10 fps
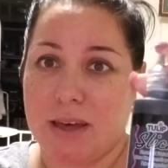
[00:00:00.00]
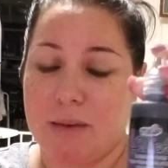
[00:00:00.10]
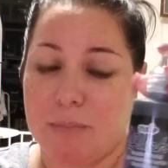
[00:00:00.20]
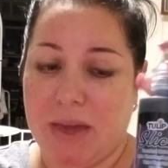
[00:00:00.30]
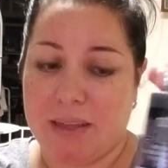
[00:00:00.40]

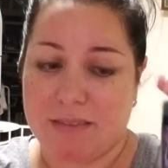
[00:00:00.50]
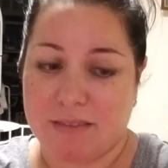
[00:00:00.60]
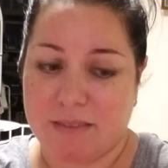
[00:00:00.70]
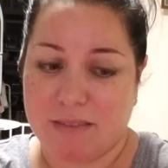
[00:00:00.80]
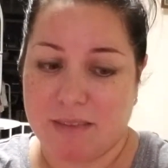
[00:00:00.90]
paints
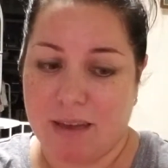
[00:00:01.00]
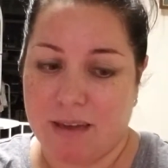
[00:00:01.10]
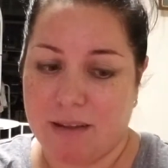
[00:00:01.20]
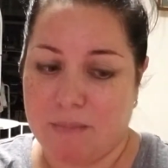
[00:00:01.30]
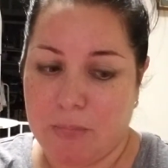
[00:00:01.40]

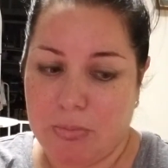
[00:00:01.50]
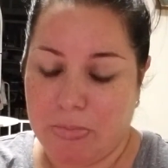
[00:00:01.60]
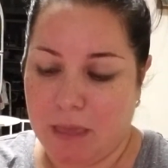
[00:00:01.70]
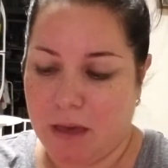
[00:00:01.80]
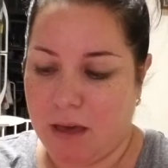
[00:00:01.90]
instead.
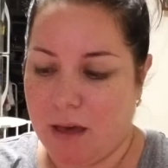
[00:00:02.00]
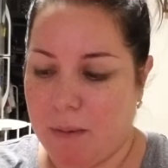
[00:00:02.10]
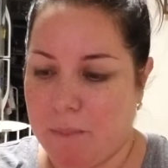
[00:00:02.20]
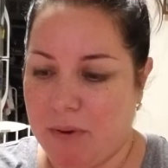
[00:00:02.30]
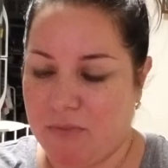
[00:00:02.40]

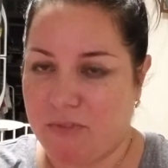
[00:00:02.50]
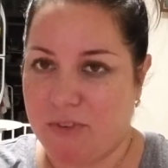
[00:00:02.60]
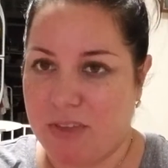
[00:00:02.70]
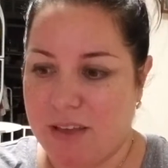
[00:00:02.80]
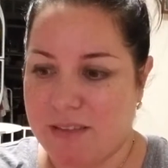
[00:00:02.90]
But for
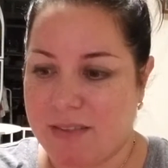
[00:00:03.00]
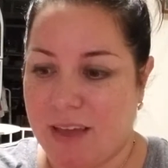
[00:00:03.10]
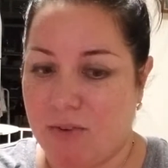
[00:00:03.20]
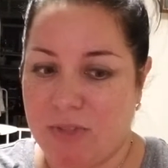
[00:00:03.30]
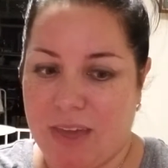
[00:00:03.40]
this, I
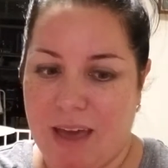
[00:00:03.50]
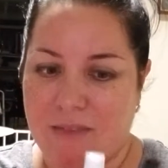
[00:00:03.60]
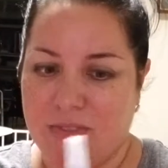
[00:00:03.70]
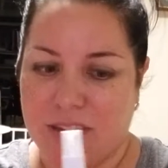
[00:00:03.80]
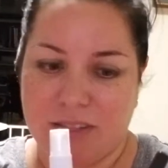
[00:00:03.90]
only have
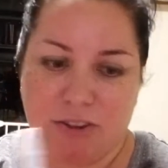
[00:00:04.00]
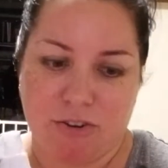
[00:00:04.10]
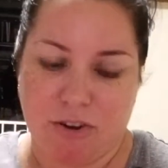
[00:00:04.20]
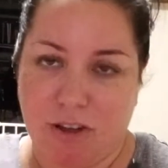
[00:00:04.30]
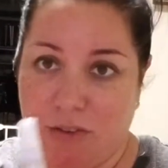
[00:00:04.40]
the
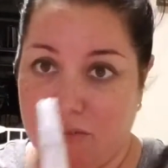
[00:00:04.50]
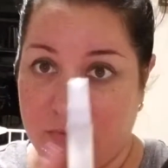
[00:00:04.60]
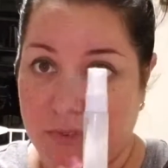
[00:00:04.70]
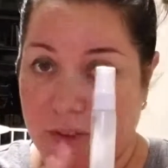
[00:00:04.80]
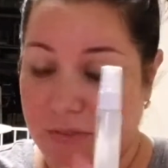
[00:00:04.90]
glitter
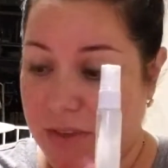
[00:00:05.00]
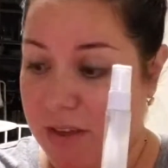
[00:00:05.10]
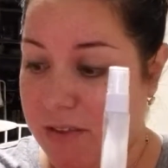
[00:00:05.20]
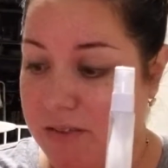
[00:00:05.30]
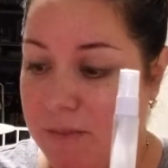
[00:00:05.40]
of
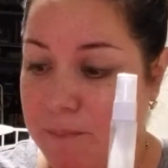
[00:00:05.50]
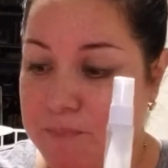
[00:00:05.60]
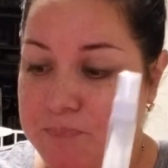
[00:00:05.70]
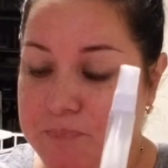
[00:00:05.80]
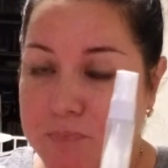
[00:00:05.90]
this.
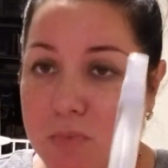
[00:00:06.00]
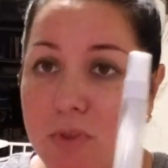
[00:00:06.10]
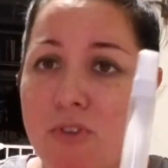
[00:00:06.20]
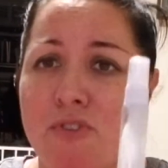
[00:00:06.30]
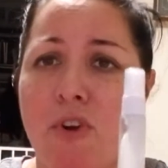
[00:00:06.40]

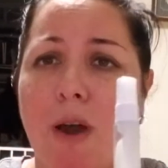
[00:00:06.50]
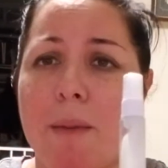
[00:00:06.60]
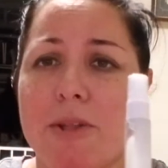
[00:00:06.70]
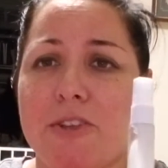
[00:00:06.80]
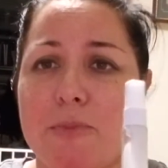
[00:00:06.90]
So I'm
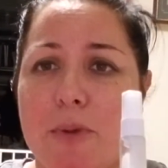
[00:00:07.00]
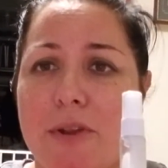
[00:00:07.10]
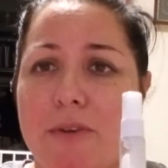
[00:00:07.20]
going to spread it